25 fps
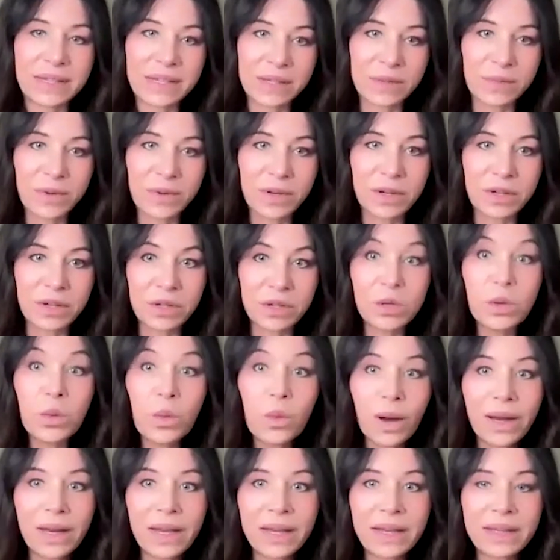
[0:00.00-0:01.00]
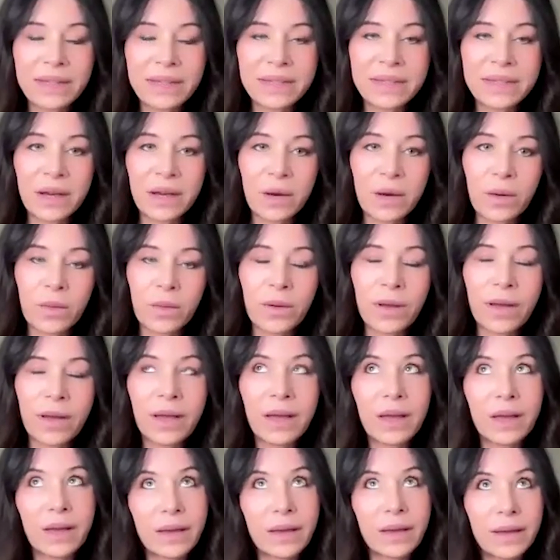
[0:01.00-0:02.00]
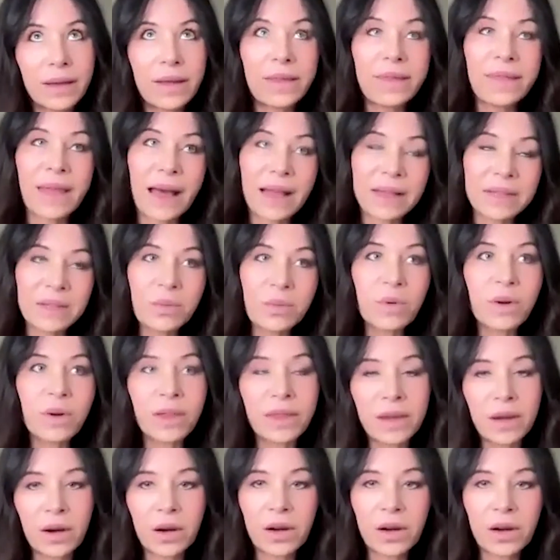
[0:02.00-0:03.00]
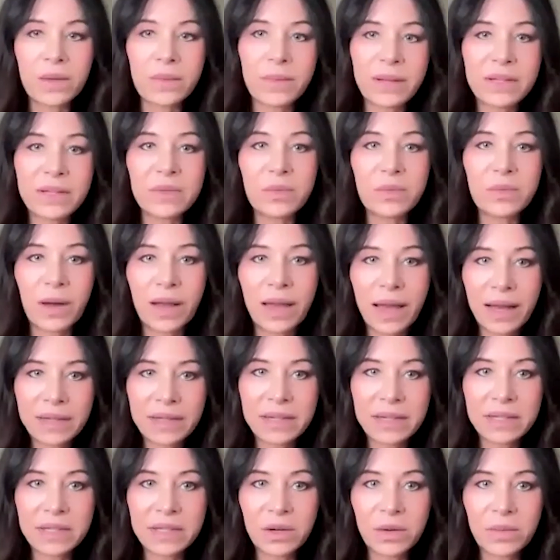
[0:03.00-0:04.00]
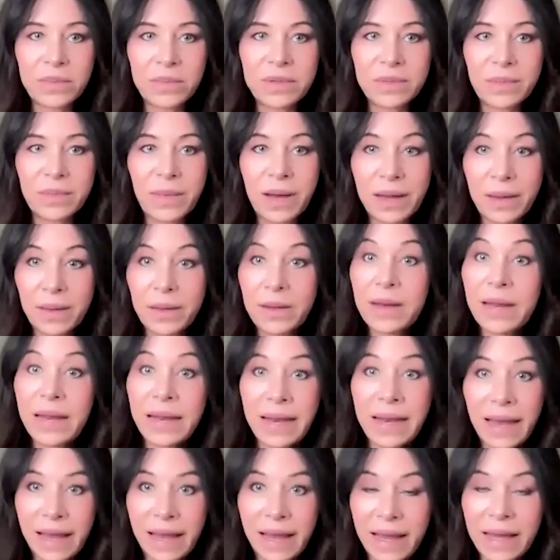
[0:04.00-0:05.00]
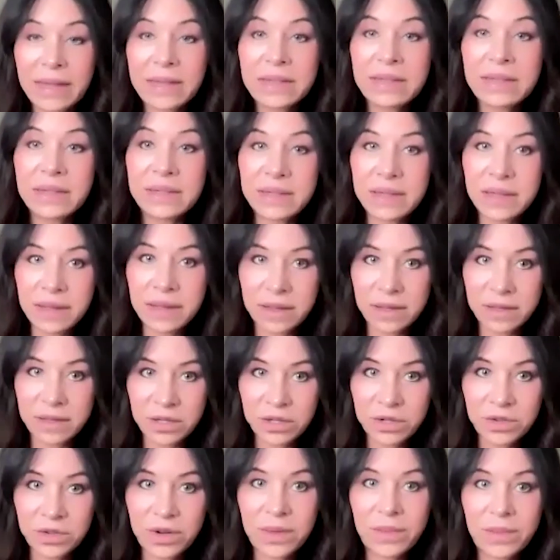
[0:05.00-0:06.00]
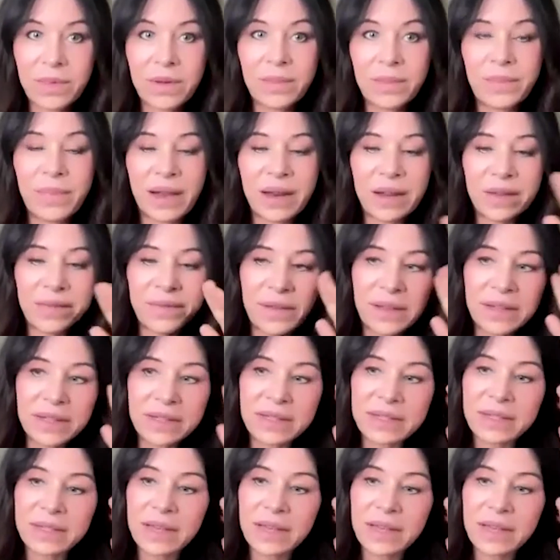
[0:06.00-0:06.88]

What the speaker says: is when you're 20. So, that's one of the arguments why exosomes might enhance the treatment benefits.